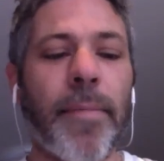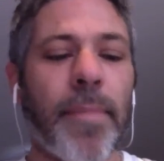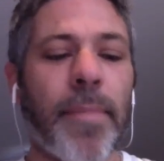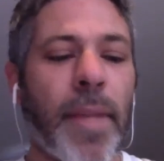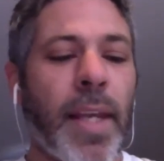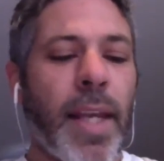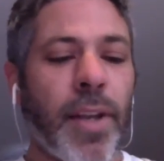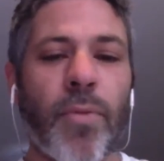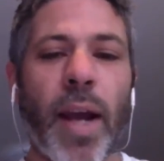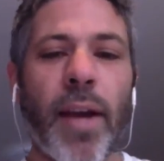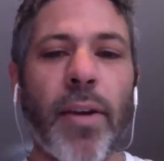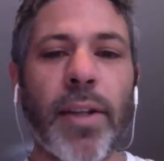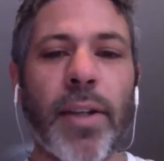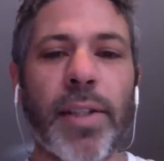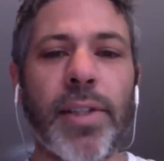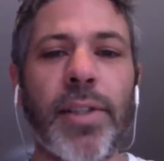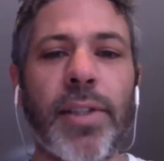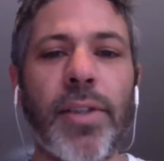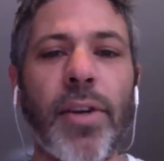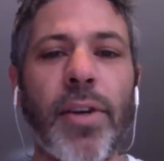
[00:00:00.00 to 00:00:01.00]
where a
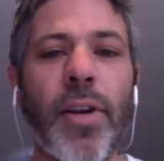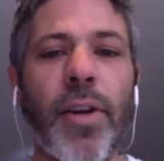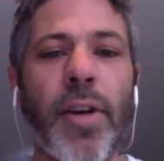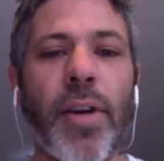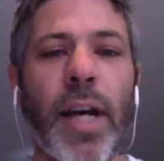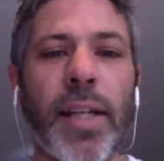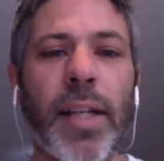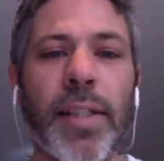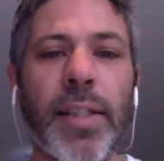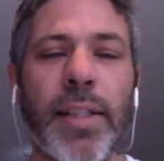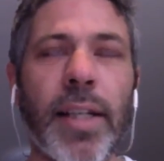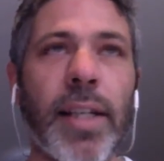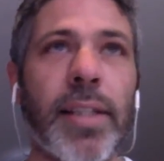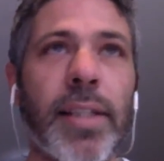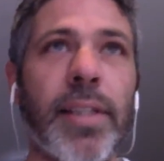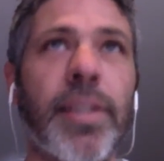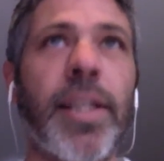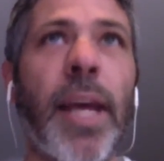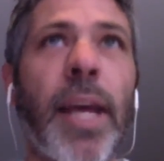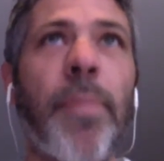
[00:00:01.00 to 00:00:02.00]

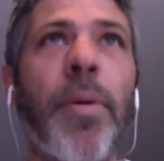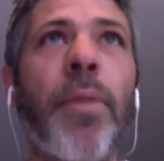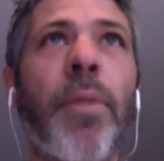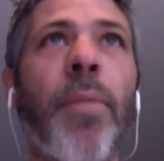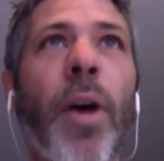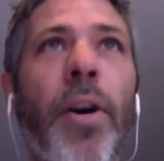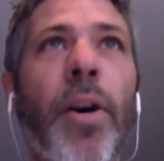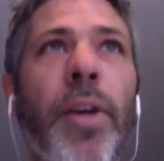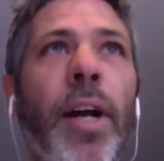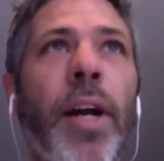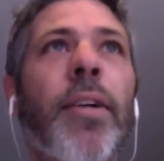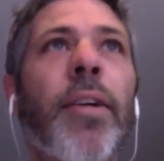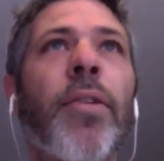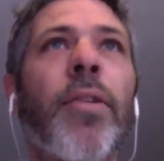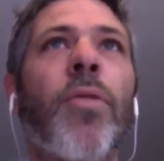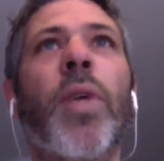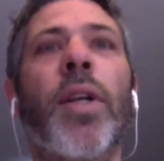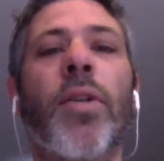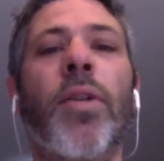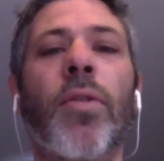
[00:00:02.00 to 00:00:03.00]
stepper motor
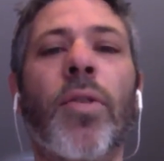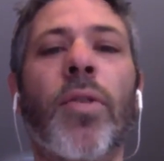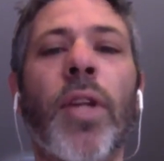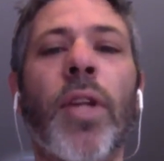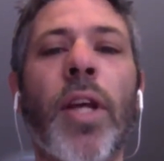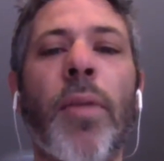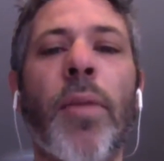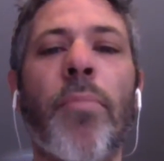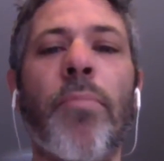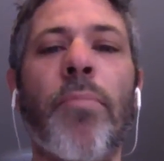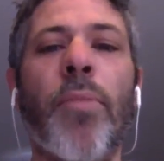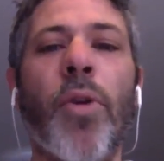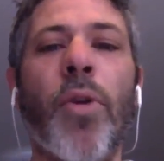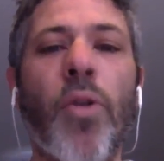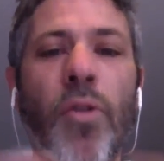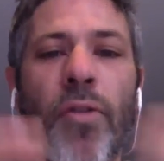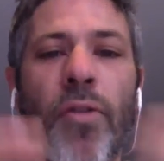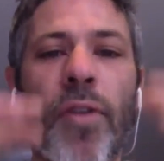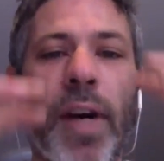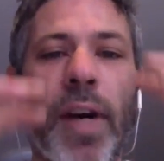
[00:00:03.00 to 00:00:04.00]
will move
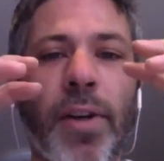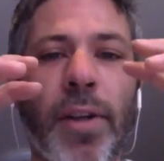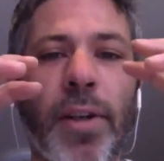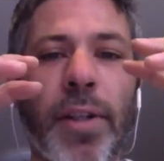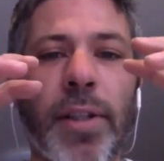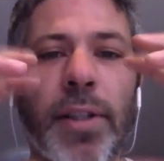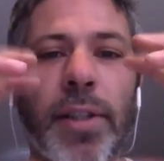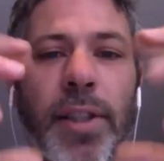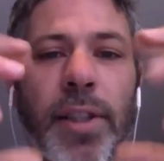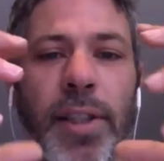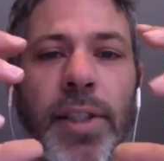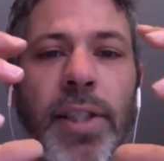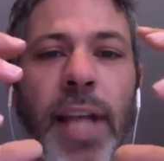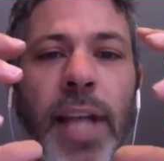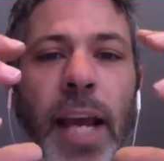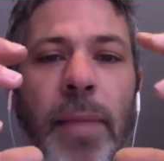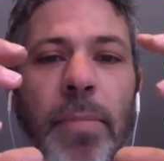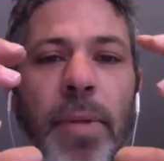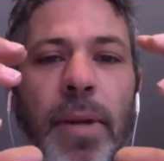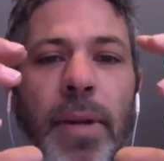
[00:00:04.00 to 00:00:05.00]
a certain
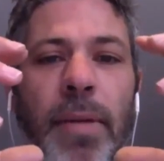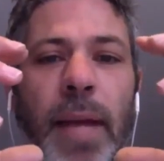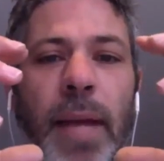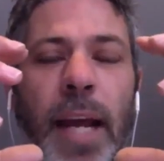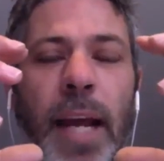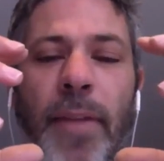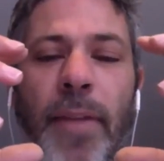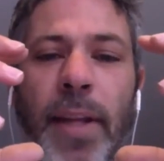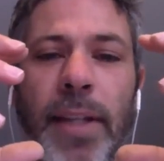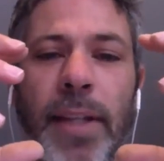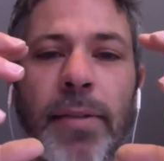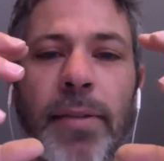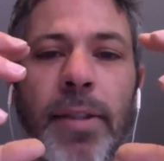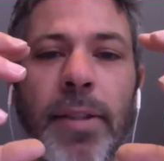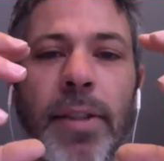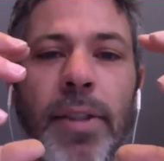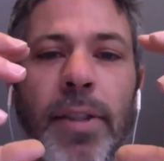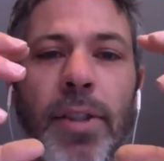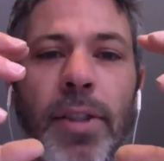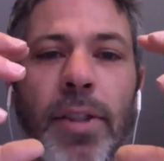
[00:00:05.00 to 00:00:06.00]
step and then
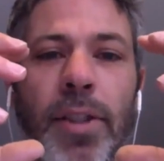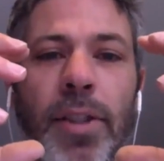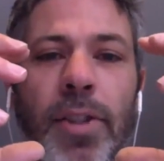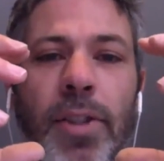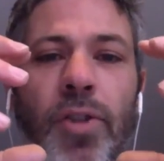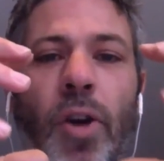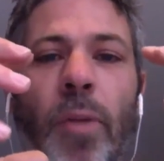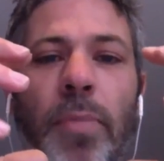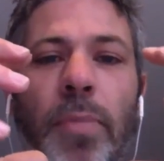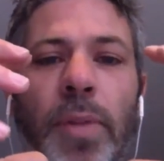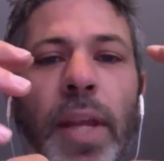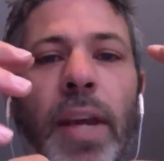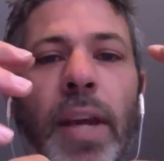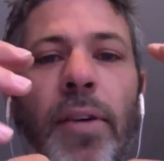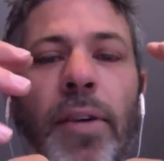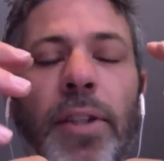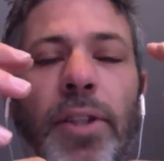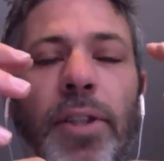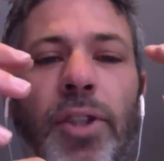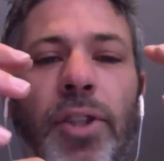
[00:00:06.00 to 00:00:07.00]
stop there
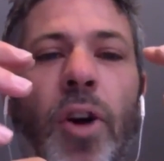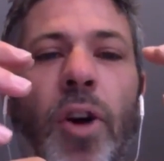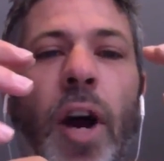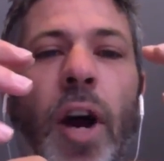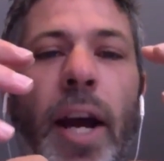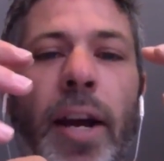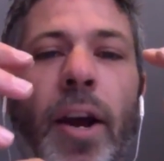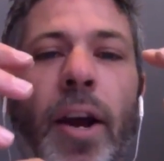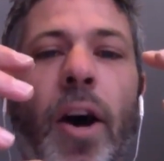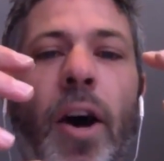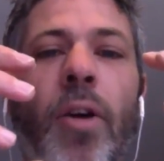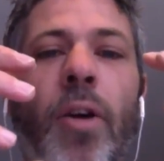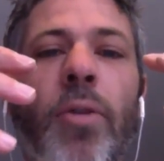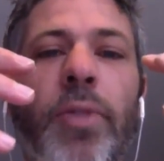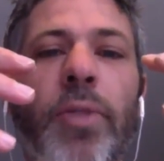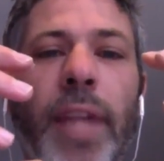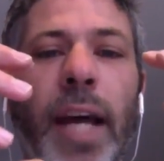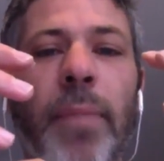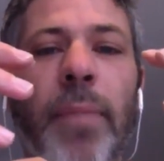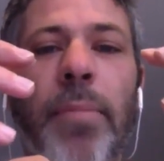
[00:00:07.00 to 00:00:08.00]
and try and hold that
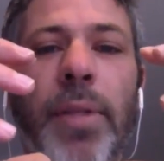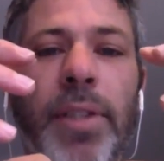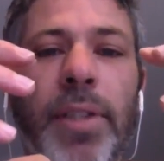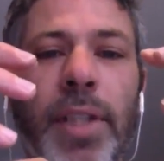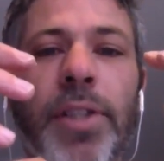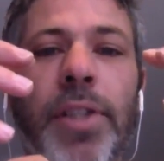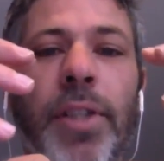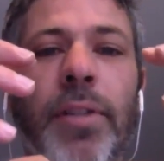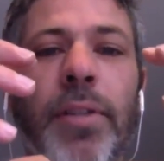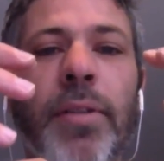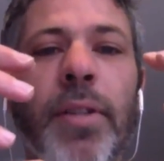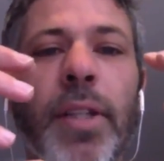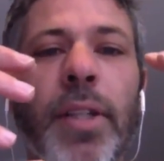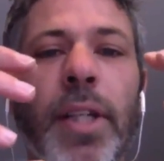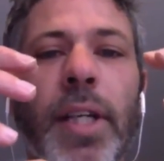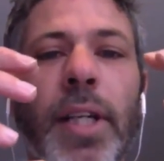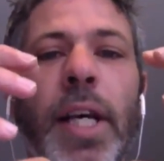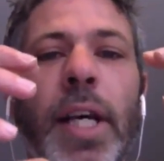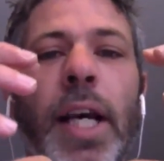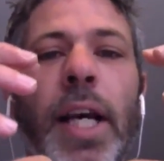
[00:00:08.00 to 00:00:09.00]
position,
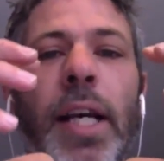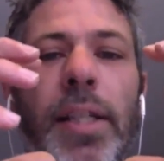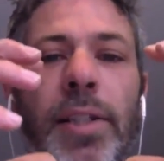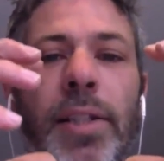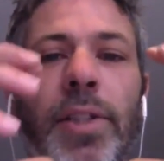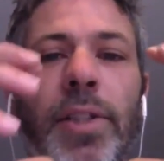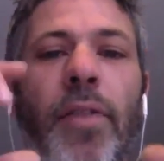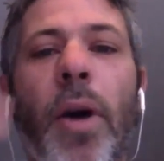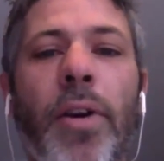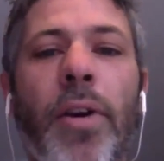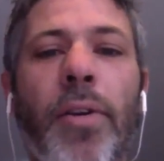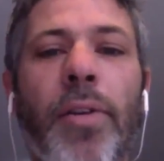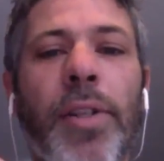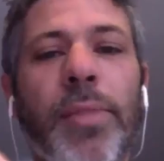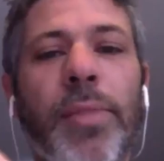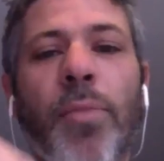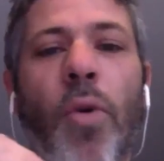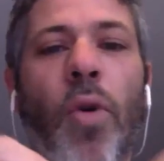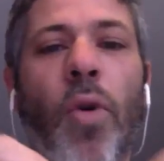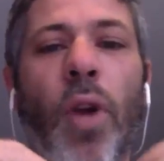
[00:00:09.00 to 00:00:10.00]
a servo motor
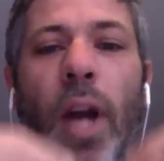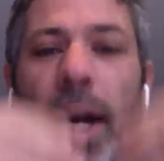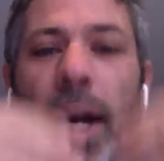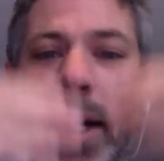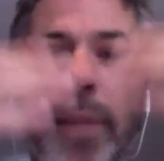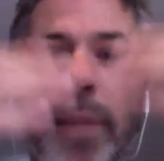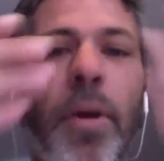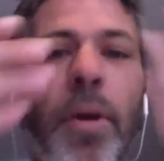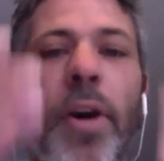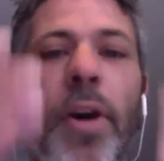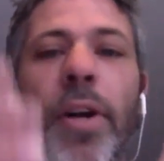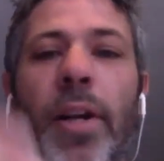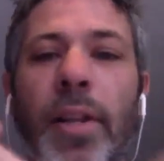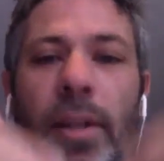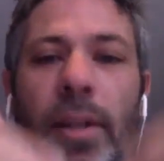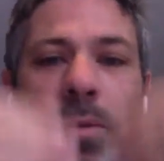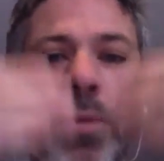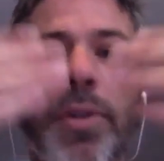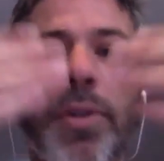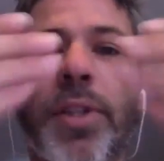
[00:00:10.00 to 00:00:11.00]
is more like a motor that
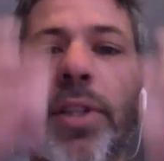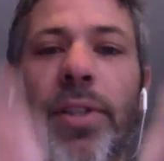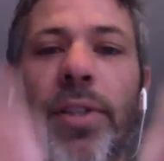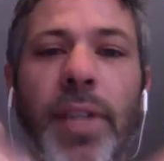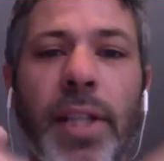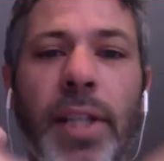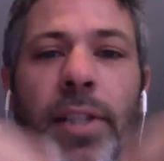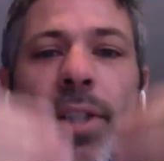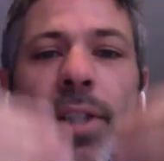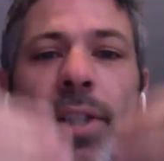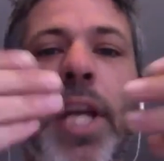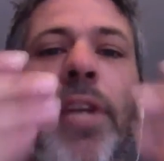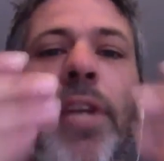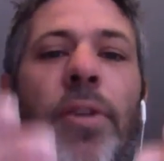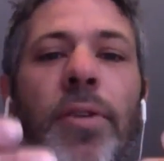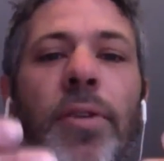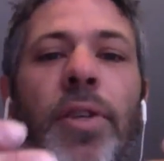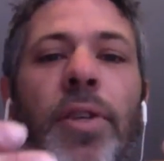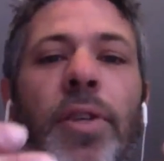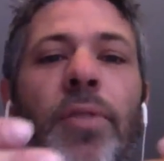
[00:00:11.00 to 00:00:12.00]
will just continue
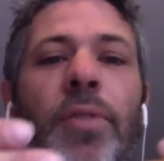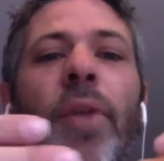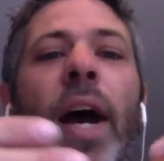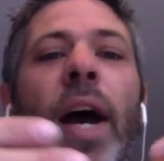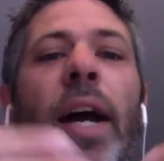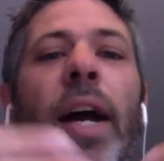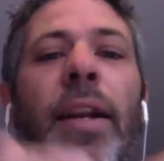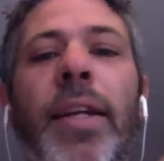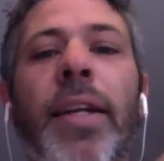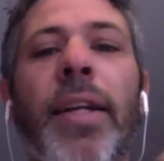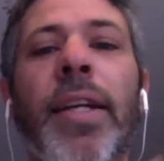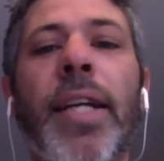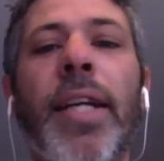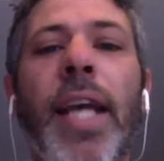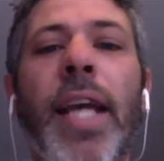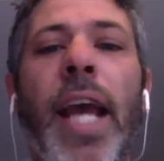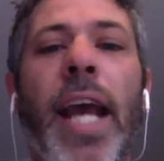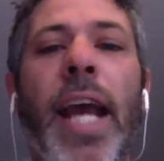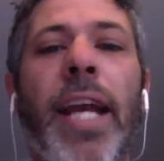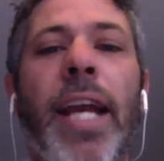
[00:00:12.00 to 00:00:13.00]
to run. And
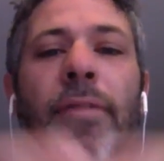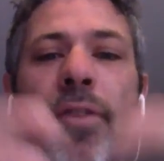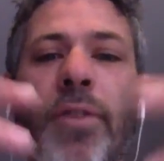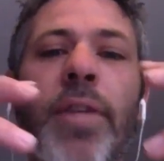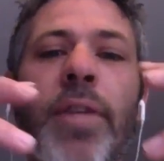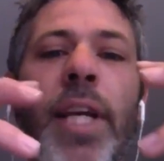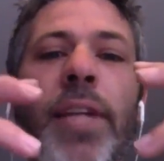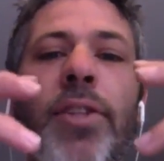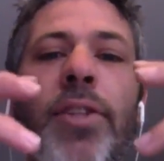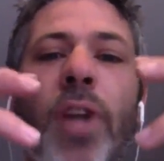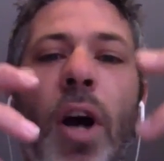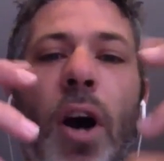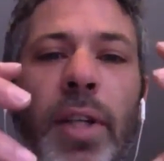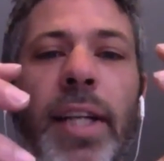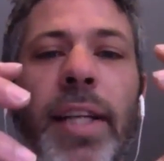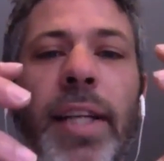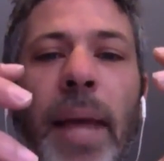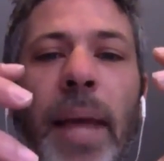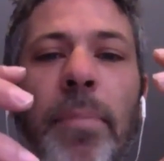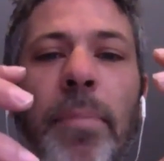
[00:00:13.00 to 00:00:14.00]
if you need to hold
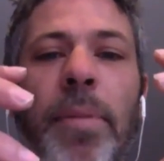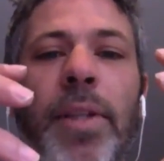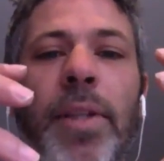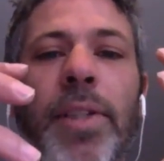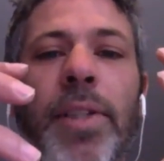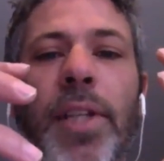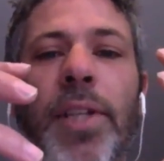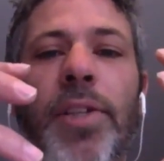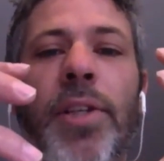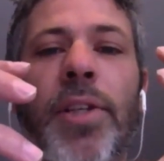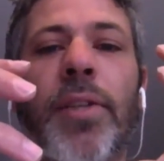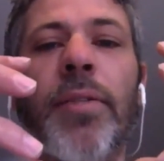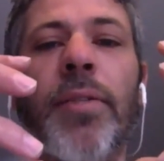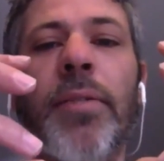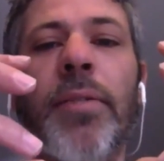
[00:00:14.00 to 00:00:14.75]
it in that position,